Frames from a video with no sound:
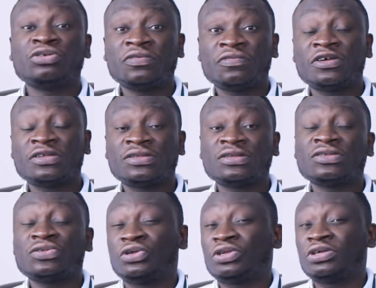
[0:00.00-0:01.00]

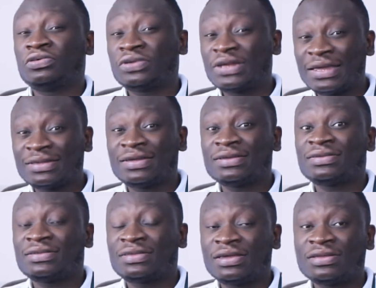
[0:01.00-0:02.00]
universities in the
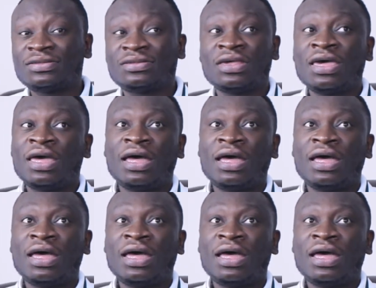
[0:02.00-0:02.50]
United States,